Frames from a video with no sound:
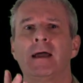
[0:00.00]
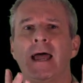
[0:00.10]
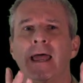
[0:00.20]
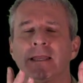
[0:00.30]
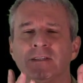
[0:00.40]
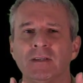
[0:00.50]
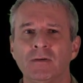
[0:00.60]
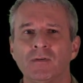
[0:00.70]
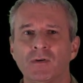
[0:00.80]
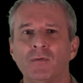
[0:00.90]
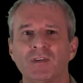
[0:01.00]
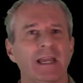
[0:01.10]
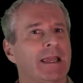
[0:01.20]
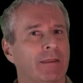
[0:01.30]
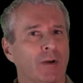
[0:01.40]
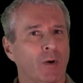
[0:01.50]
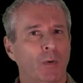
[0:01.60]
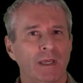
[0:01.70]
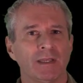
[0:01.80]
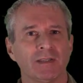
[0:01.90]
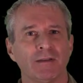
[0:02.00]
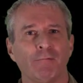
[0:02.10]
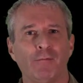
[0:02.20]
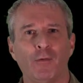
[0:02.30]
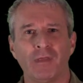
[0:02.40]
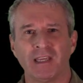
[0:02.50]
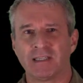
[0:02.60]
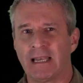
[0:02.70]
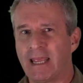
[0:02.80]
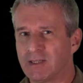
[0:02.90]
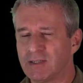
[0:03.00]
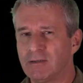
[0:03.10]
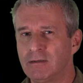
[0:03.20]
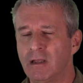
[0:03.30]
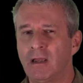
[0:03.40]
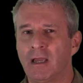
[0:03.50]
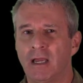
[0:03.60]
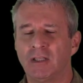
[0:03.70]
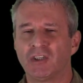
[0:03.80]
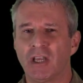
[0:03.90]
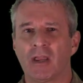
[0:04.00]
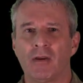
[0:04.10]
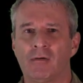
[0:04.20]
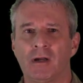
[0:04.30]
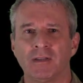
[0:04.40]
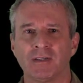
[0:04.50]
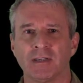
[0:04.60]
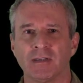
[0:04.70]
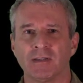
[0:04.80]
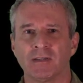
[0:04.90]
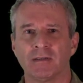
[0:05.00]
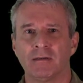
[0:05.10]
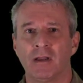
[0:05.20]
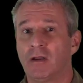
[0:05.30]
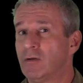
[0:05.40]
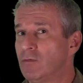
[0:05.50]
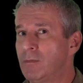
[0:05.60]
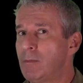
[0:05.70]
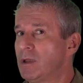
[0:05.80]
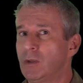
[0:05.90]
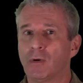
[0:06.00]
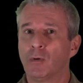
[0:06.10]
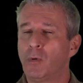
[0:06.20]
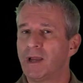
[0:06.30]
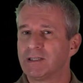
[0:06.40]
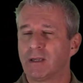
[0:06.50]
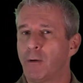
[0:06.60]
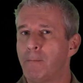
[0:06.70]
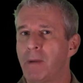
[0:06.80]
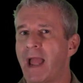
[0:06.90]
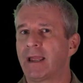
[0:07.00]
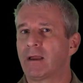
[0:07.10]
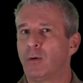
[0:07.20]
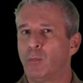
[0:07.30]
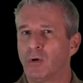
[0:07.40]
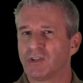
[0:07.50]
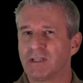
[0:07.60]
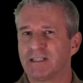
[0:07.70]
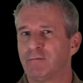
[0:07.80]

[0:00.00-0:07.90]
As usual, take the quiz for this lesson and check your answers. Remember, you can always go back and watch this